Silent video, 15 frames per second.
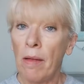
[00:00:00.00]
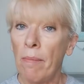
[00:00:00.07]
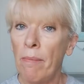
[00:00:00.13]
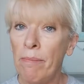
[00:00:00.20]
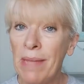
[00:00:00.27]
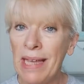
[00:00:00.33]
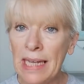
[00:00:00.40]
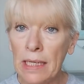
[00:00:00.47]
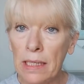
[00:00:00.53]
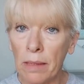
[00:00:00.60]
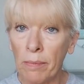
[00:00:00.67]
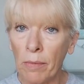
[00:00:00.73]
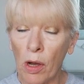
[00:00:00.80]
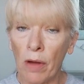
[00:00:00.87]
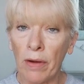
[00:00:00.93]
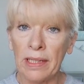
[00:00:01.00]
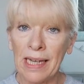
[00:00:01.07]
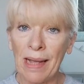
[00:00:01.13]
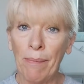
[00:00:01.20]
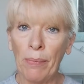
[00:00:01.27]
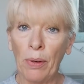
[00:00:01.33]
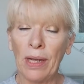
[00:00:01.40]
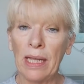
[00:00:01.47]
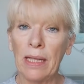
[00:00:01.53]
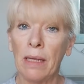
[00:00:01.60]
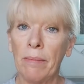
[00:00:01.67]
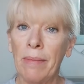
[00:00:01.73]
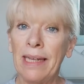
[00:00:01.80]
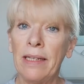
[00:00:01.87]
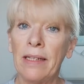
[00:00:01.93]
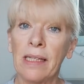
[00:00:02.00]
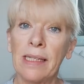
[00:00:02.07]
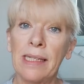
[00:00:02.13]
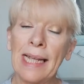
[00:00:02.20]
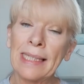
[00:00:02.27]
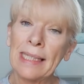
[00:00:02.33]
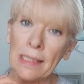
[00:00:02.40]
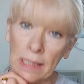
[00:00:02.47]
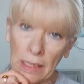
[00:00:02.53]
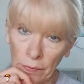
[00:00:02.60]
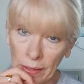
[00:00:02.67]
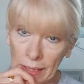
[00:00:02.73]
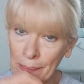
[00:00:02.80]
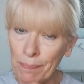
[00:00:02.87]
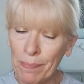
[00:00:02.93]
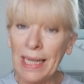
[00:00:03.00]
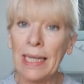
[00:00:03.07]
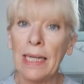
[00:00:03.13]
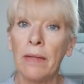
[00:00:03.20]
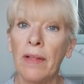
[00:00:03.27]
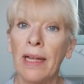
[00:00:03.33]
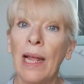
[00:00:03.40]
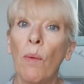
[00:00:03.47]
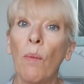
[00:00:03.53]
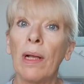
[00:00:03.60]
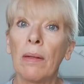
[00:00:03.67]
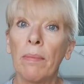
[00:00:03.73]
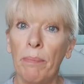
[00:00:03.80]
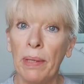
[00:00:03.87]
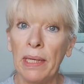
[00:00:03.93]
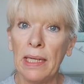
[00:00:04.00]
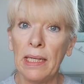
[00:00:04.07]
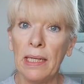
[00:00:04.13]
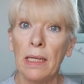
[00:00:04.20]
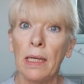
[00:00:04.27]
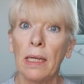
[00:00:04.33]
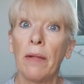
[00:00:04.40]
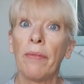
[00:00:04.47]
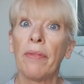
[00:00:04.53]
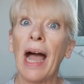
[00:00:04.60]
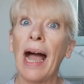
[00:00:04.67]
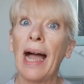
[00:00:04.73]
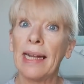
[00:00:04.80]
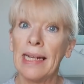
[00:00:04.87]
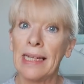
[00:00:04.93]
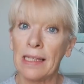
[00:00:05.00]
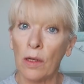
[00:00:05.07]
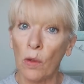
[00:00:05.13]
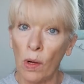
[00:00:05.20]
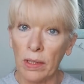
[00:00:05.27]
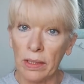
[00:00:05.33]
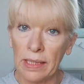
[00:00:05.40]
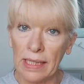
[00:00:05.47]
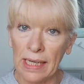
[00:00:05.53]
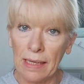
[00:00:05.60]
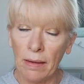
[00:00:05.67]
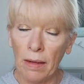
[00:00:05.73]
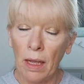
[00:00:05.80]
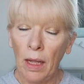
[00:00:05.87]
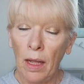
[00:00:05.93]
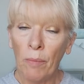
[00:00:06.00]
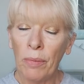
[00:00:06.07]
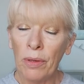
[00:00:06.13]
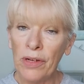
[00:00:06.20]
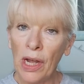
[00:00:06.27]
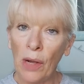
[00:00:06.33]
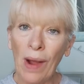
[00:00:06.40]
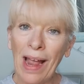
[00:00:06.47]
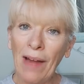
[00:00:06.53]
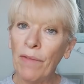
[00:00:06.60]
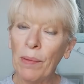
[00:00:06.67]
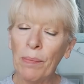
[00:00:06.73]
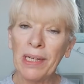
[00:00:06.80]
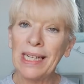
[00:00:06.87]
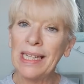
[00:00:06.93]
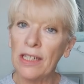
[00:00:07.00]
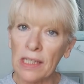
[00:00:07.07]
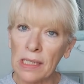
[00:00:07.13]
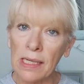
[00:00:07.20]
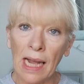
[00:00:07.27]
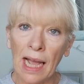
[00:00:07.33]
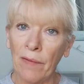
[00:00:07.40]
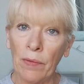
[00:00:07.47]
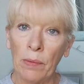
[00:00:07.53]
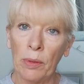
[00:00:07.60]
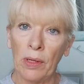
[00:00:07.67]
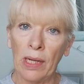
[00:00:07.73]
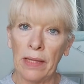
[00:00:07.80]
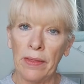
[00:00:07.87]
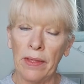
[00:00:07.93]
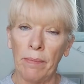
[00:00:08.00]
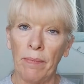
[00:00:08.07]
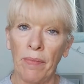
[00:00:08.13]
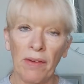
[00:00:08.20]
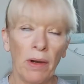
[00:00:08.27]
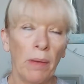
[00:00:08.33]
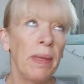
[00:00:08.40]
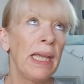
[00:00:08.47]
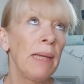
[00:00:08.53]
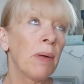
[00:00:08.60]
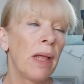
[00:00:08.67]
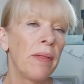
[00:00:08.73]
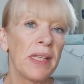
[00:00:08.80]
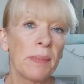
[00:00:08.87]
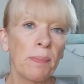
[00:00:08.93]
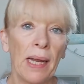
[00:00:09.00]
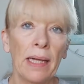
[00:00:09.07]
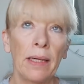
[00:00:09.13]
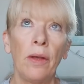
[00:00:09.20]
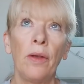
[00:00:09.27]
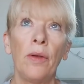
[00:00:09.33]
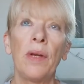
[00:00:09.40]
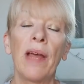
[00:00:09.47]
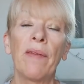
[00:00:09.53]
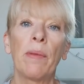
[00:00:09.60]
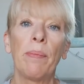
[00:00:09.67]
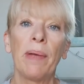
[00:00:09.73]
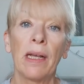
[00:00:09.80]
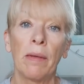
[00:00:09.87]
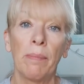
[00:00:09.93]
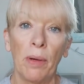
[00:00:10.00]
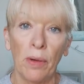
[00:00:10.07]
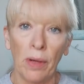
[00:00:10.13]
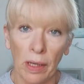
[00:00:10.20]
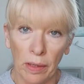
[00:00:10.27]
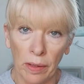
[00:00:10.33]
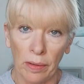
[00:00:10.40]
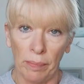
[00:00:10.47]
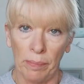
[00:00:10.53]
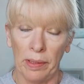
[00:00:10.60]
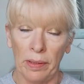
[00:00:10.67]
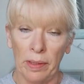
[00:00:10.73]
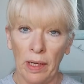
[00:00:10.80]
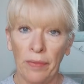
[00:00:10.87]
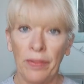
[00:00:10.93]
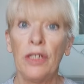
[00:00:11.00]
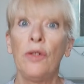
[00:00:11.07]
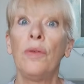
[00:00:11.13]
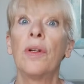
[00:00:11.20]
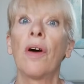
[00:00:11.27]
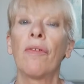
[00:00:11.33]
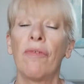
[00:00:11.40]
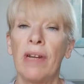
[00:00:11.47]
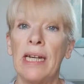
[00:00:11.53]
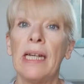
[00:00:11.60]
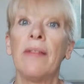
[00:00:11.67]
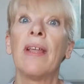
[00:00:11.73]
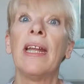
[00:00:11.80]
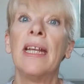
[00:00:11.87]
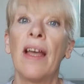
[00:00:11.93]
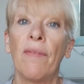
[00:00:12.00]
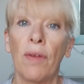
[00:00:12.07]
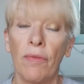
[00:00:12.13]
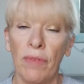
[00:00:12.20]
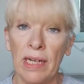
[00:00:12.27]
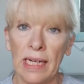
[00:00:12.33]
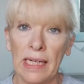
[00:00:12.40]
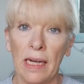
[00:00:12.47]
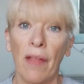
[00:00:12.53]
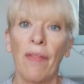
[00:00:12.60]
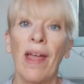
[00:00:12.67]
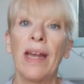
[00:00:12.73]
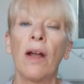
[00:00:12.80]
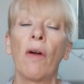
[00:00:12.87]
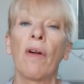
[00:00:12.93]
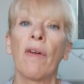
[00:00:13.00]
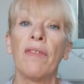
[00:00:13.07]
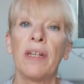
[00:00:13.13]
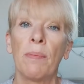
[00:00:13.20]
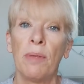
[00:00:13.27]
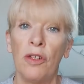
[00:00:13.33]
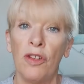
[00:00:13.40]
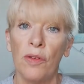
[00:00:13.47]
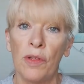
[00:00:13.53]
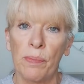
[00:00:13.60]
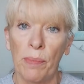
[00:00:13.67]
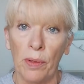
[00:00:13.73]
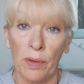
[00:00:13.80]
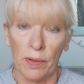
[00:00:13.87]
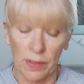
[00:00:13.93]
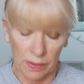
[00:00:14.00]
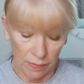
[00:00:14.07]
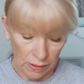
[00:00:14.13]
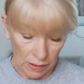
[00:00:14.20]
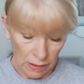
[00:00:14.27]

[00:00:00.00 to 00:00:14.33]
medium content book in them. It doesn't necessarily mean that it will be the highest quality. But no, everybody doesn't have a book in them. There are people on this planet who never pick a book up. They do not read. They never read. They're not going to produce books.